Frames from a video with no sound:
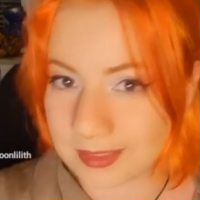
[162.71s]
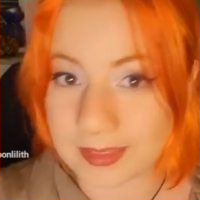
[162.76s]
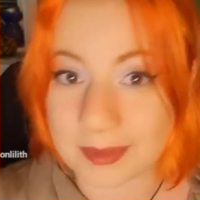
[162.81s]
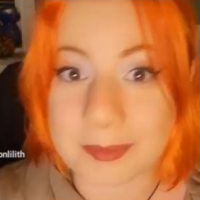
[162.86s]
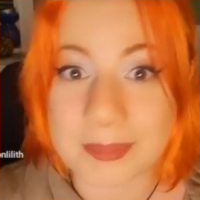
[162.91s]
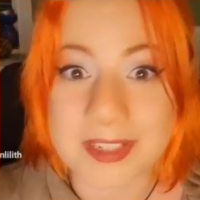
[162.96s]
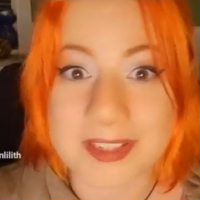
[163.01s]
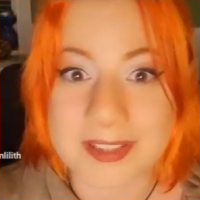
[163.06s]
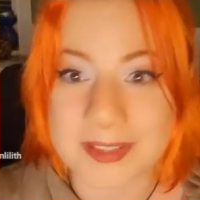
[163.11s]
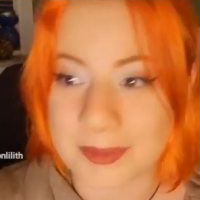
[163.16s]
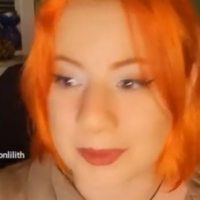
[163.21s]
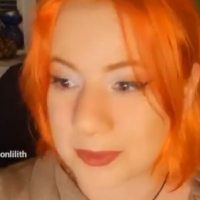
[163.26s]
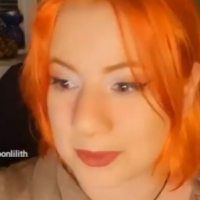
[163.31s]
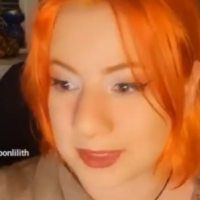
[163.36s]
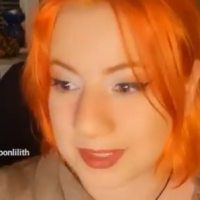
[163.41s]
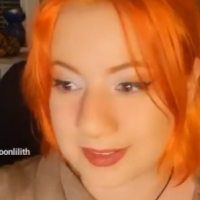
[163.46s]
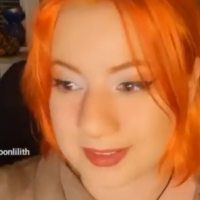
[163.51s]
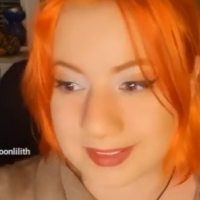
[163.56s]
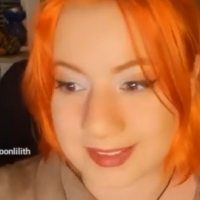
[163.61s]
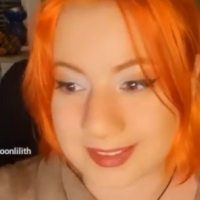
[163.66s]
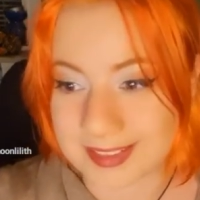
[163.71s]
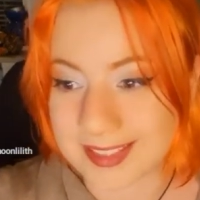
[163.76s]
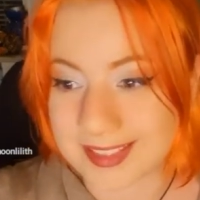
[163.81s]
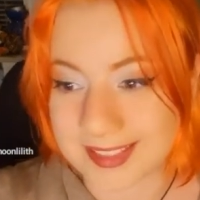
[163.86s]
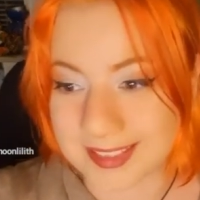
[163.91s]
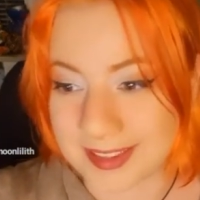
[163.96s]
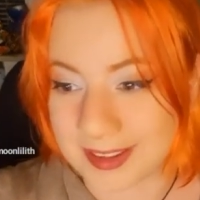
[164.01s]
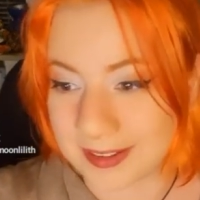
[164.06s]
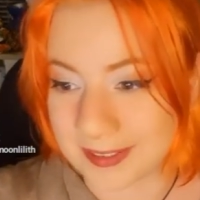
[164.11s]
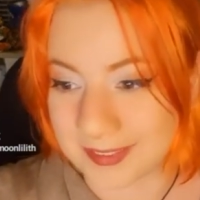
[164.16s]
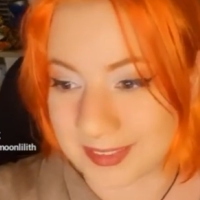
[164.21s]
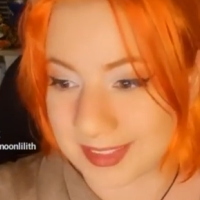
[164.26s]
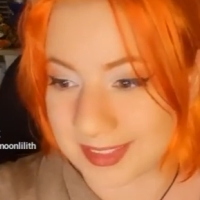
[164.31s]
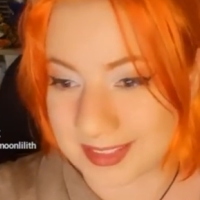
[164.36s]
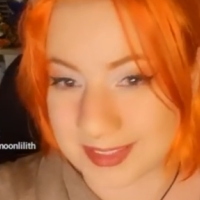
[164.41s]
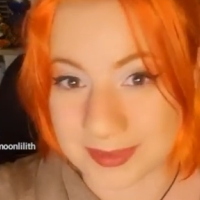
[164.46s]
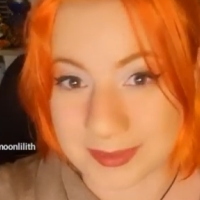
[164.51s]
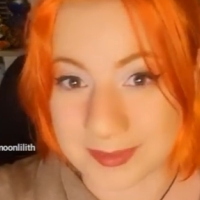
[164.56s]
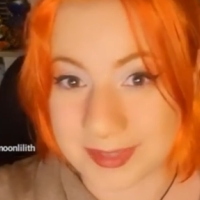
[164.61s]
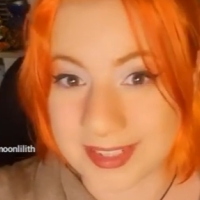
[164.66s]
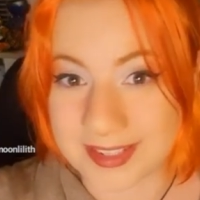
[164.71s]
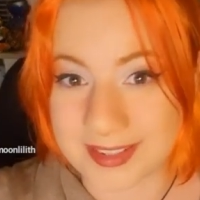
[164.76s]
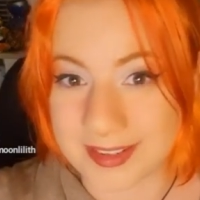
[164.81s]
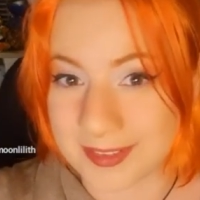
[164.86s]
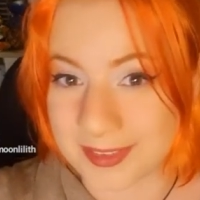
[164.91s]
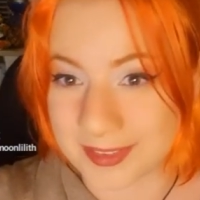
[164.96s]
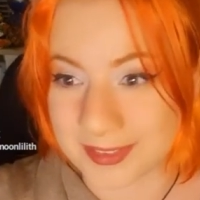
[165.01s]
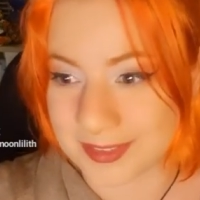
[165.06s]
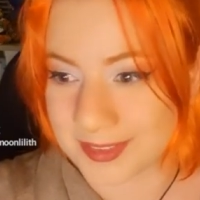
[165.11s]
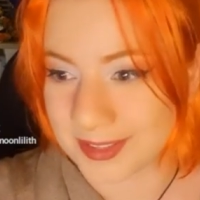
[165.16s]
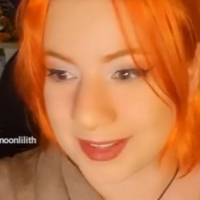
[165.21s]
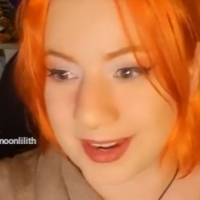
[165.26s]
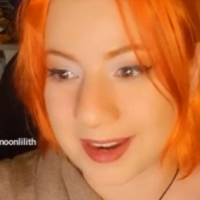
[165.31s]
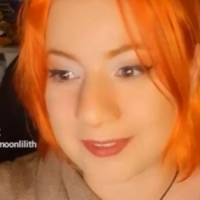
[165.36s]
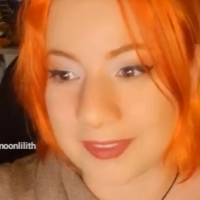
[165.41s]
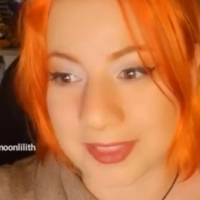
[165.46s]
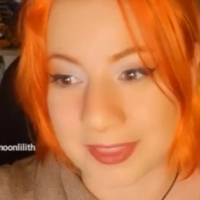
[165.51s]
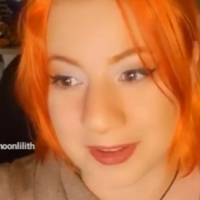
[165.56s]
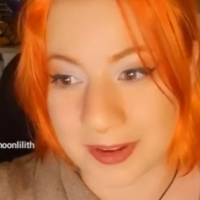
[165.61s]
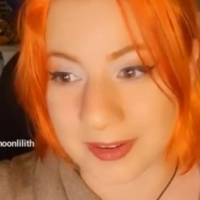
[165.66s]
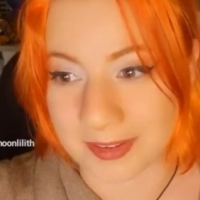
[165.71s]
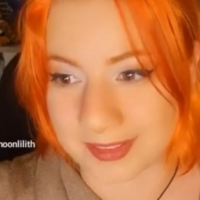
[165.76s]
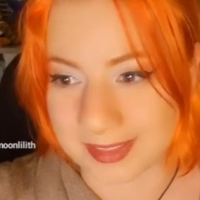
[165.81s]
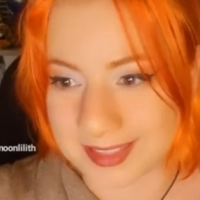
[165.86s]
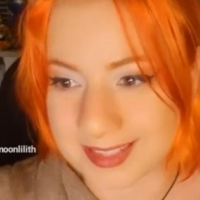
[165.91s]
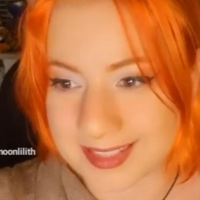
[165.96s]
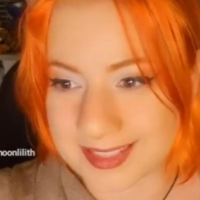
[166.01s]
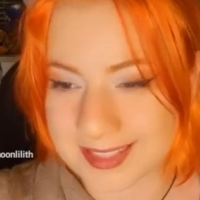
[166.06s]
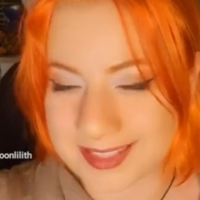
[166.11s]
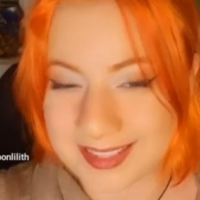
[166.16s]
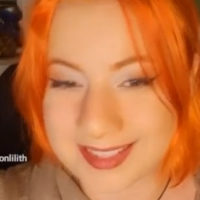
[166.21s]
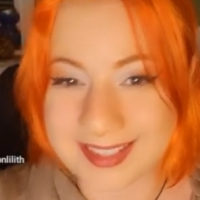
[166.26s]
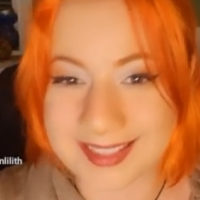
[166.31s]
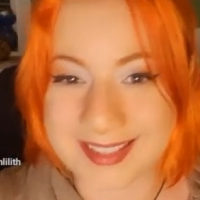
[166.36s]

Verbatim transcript: Let me just scroll down. There's a lot of things for me to go through, so I have a long list.